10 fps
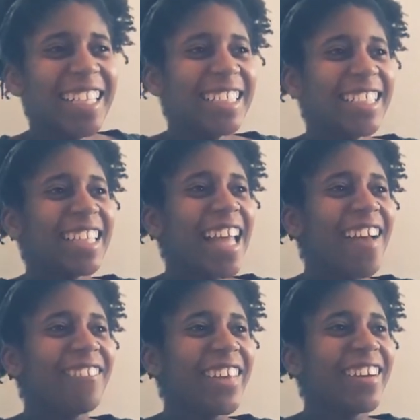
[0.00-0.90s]

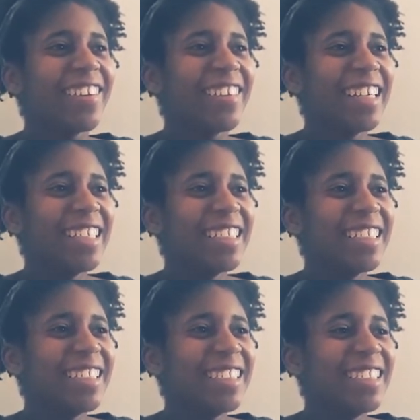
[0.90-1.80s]
Love you!
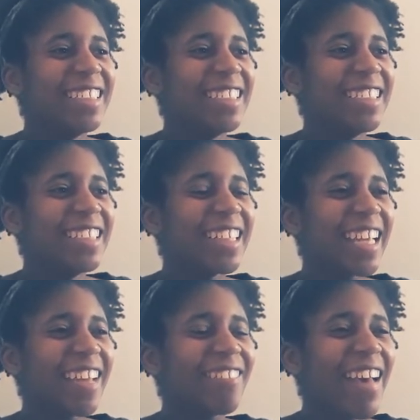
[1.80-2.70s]

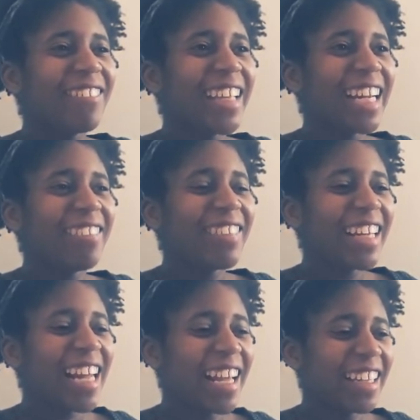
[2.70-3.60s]
Goodbye,
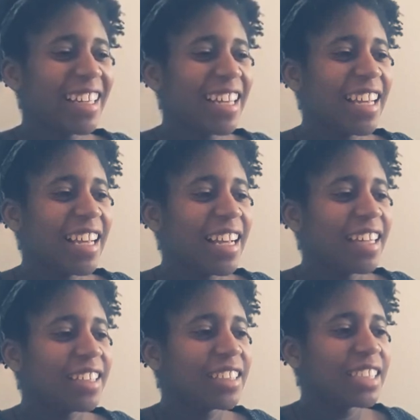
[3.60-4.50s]
Mila.
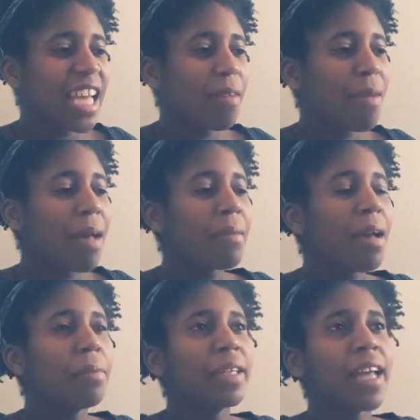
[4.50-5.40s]
Tell Mom I'll
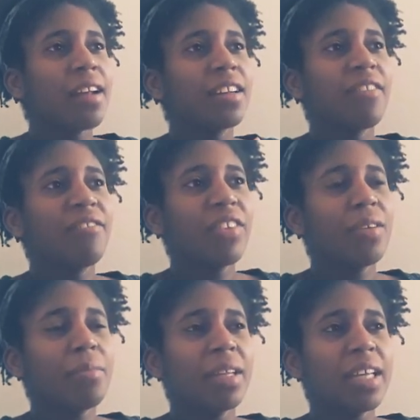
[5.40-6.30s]
be down in a
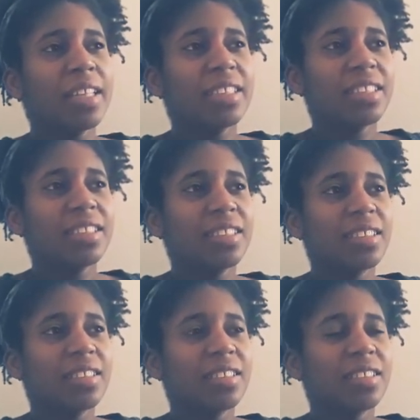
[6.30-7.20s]
few minutes.
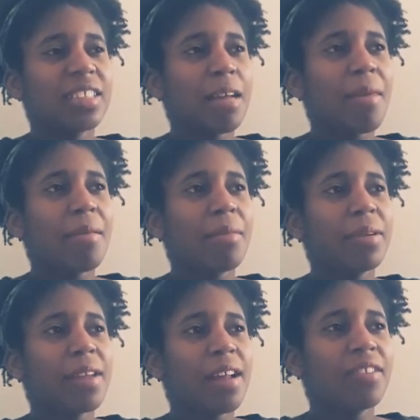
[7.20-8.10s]
I'm
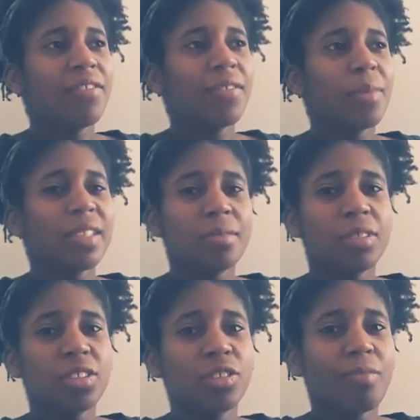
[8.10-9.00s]

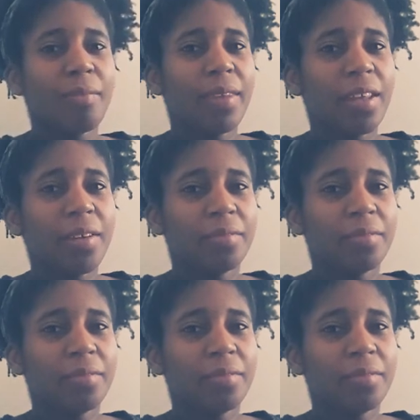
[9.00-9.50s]
just doing my video.